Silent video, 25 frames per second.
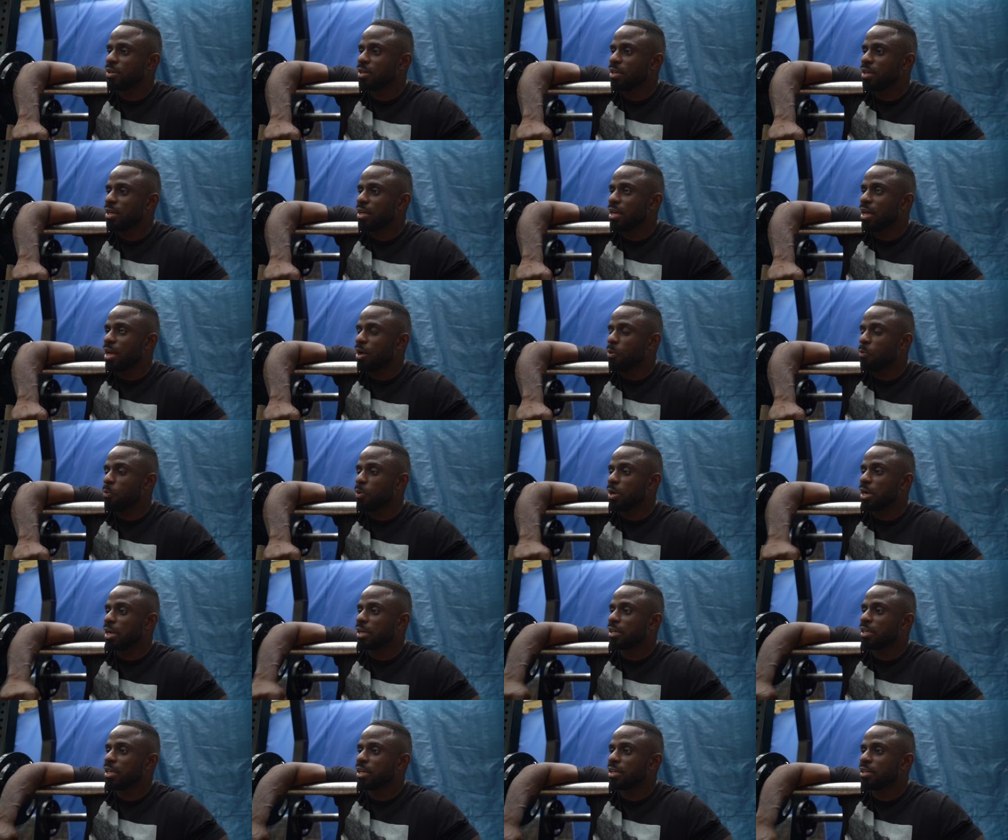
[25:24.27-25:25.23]
Mm. And
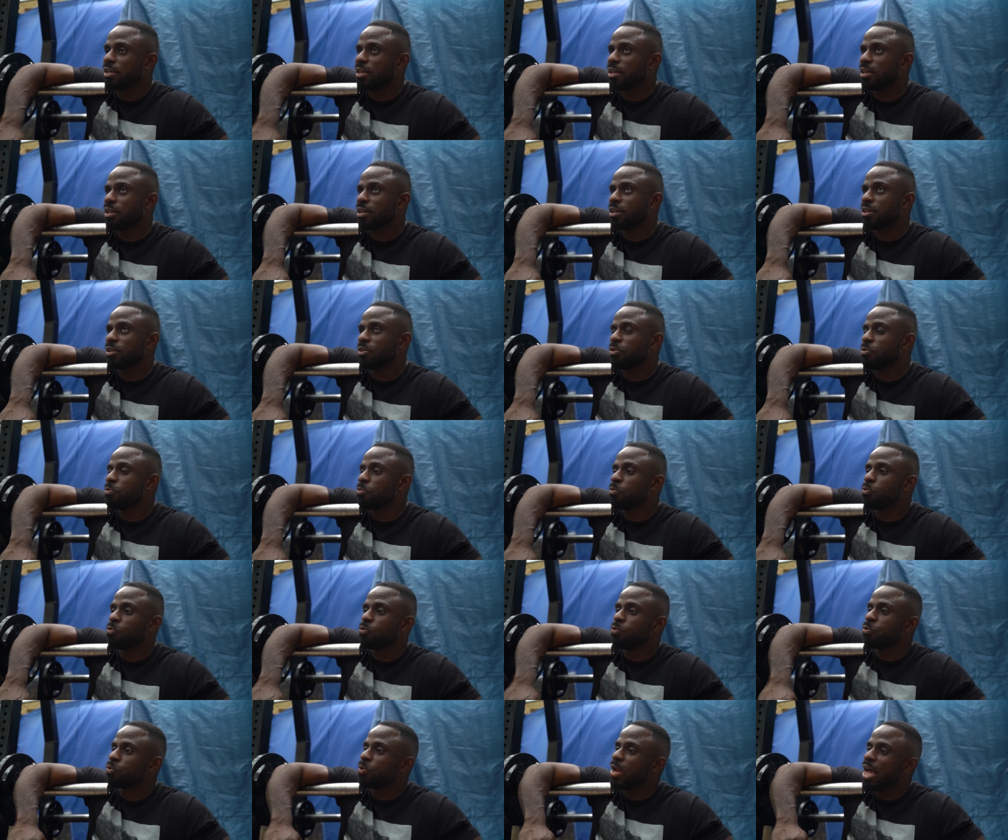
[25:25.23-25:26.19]
when I get there, you
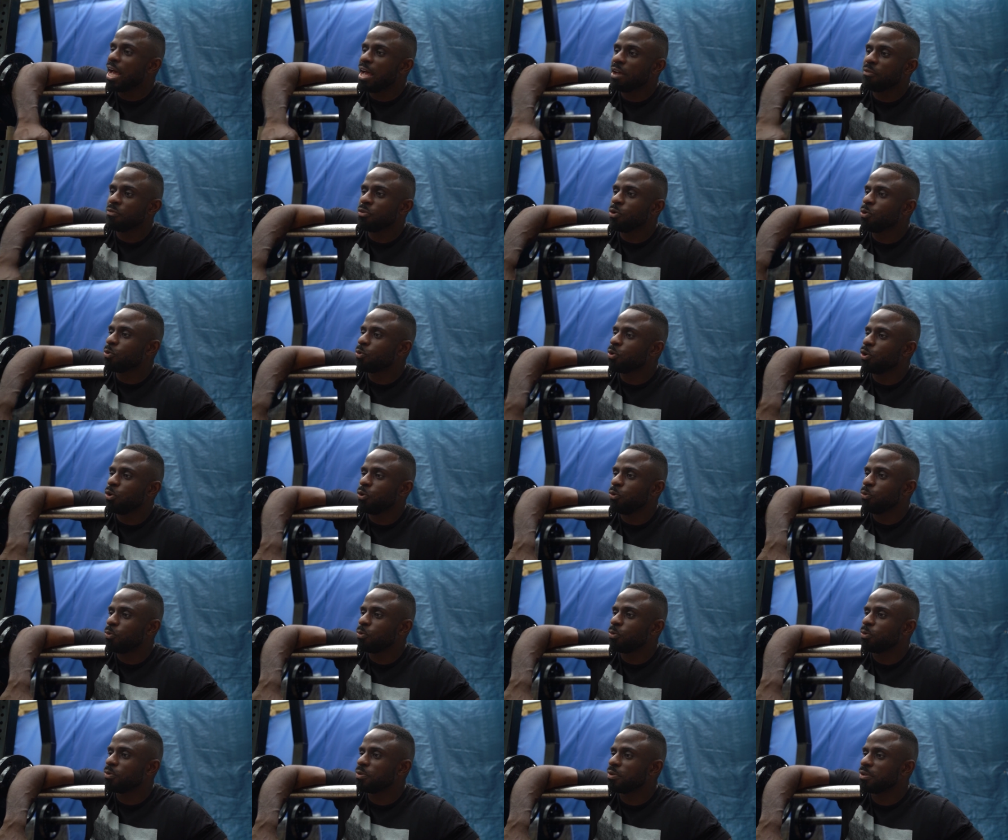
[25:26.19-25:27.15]
would have no
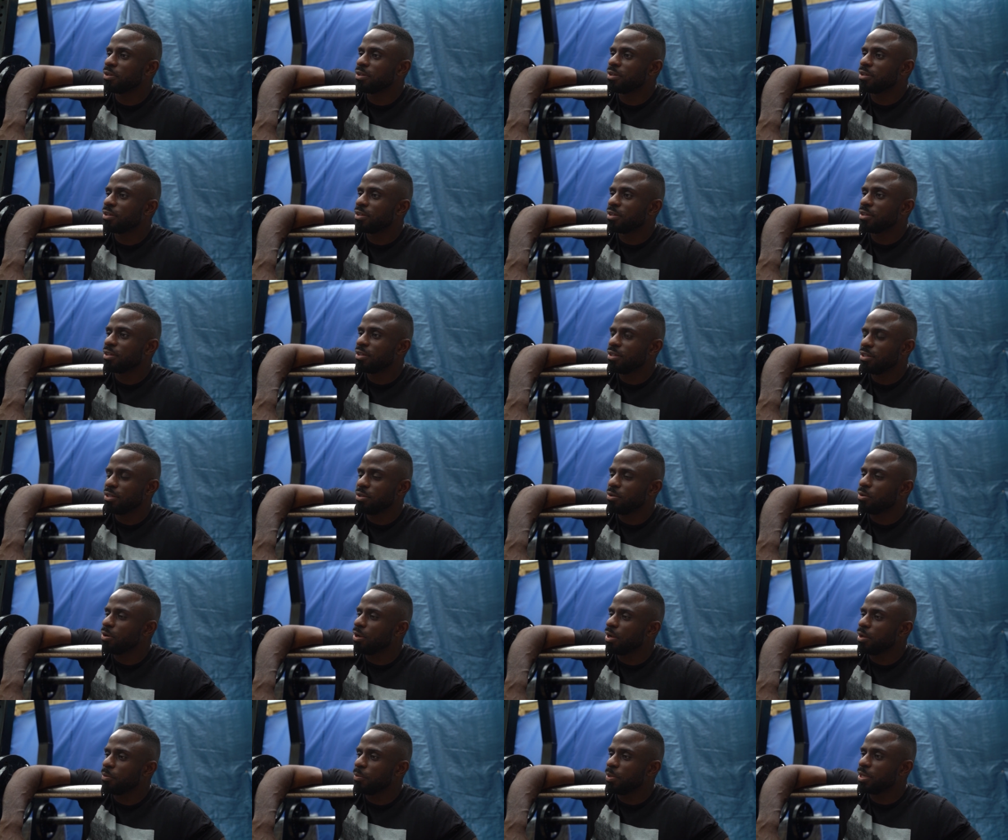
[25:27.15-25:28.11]
clue. Mm.
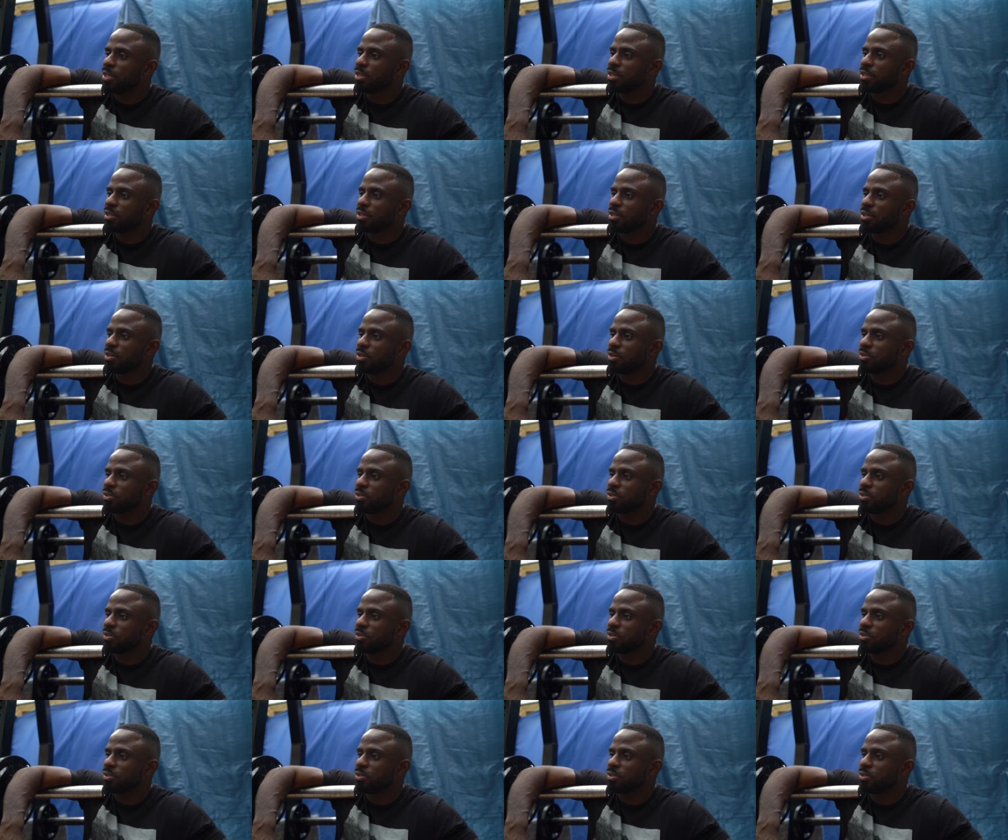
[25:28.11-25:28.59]
You know what I mean?